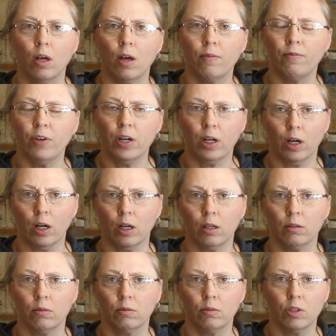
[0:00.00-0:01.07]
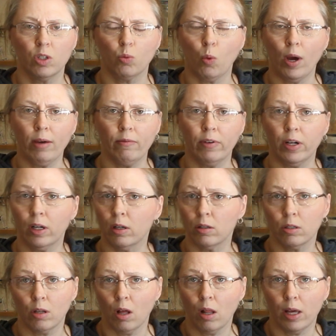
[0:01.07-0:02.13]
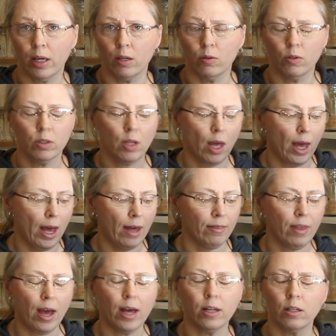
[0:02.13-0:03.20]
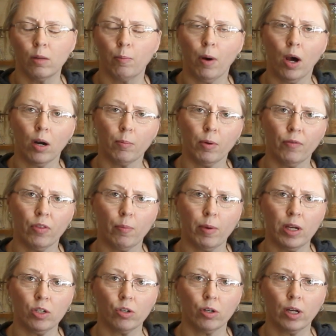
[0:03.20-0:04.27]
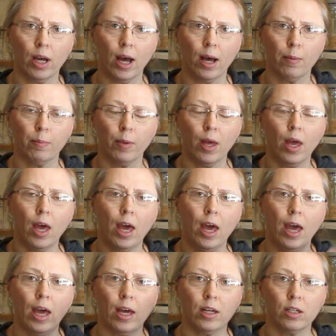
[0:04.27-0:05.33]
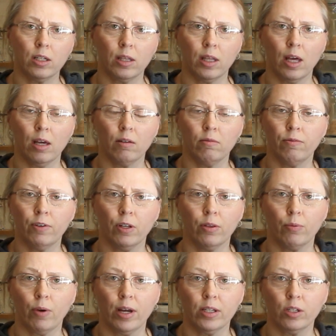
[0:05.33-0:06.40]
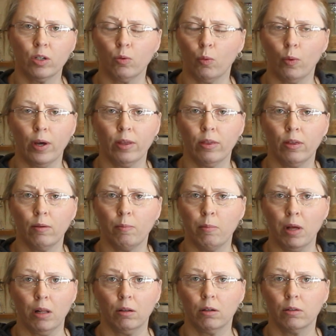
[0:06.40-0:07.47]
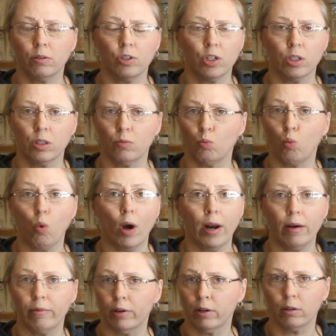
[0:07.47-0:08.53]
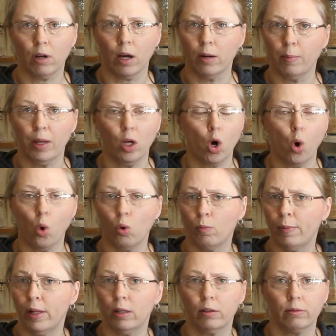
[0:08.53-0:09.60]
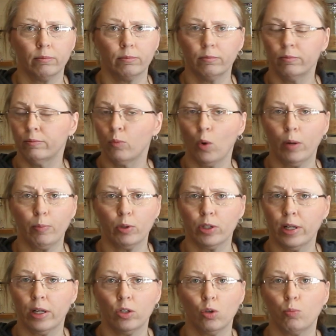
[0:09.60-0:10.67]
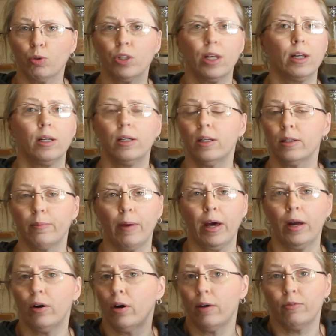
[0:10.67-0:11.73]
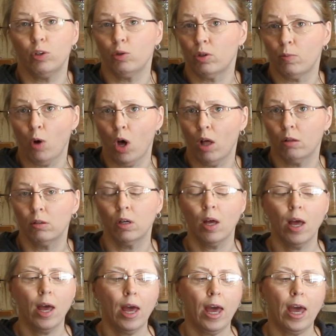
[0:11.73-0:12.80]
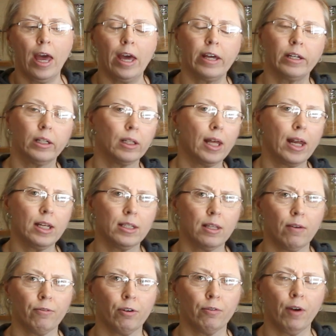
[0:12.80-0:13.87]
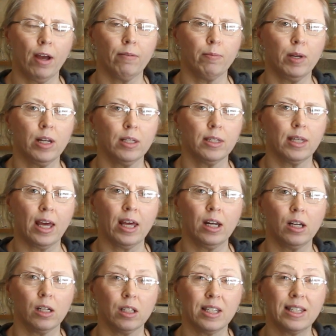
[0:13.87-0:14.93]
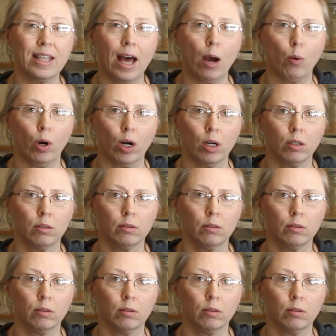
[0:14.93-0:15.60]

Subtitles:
vinegar. Just white vinegar is all I use. Add that in the bottom of the measuring cup, and then fill the rest with milk. Just whatever kind of milk, whole milk, 1%, 2%, it doesn't matter. I've used them all. And let it sit for 5 minutes and it'll sour.